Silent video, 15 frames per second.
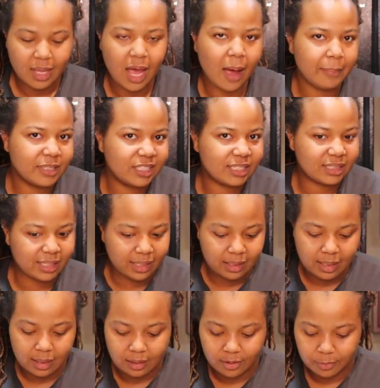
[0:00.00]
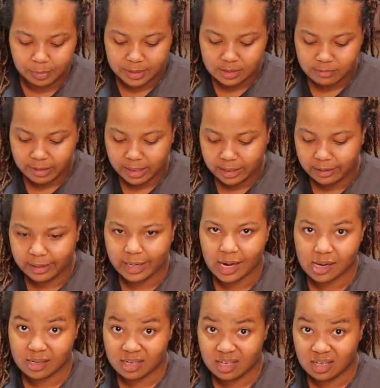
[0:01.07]
I'm gonna just take that little piece right there
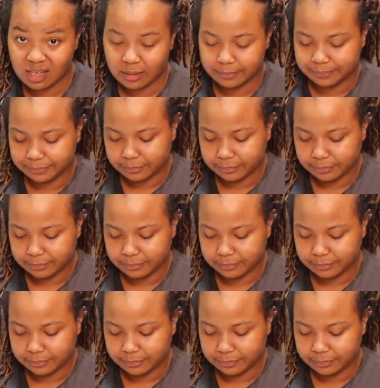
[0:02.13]
that I cut.